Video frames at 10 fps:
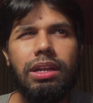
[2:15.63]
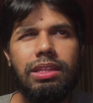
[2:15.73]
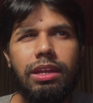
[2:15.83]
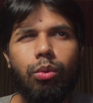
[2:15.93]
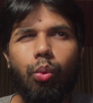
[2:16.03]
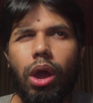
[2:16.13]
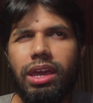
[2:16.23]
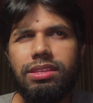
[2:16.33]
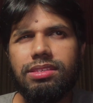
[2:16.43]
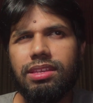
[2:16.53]
But then
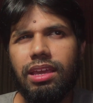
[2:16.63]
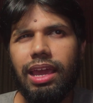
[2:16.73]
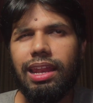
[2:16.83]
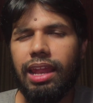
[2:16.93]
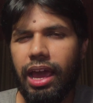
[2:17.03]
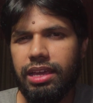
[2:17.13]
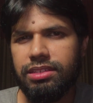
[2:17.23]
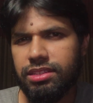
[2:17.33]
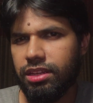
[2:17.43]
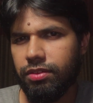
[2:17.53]
why say a
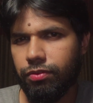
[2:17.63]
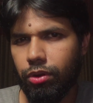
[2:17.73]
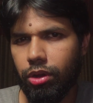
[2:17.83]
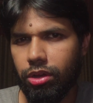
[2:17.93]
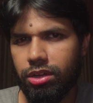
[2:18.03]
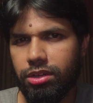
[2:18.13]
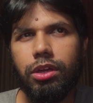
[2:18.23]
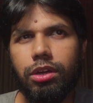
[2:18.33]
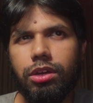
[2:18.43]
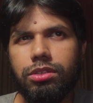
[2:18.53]
lying, sinning forelock?
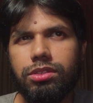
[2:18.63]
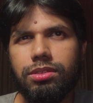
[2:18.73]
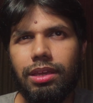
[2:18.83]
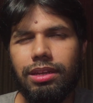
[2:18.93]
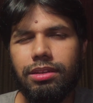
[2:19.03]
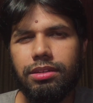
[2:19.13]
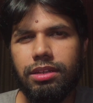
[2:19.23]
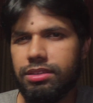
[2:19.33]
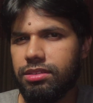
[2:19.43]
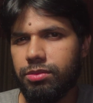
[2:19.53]
Because it
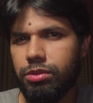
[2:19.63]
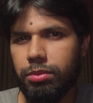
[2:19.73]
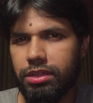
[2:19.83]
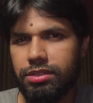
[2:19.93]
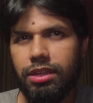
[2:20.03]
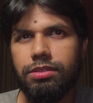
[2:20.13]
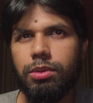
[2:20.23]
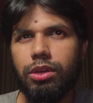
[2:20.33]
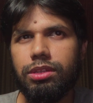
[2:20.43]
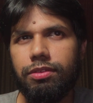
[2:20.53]
doesn't seem to make sense.
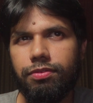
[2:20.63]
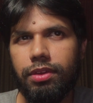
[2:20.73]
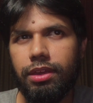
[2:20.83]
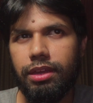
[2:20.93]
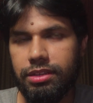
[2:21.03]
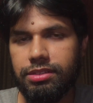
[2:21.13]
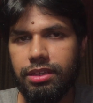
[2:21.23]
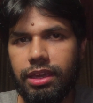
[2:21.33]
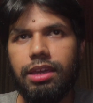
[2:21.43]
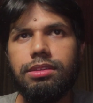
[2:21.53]
Because if it is
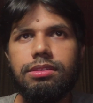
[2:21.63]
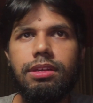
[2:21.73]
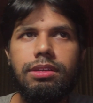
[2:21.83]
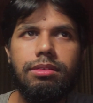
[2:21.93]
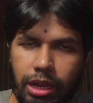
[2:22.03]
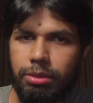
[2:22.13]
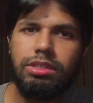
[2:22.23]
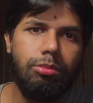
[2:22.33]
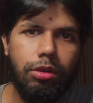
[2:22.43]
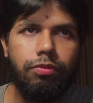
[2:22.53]
the case that
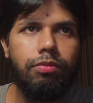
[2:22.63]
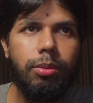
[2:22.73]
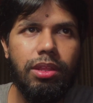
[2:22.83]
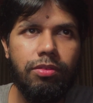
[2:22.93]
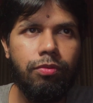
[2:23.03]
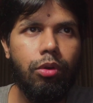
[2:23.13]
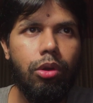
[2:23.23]
grabbing someone by the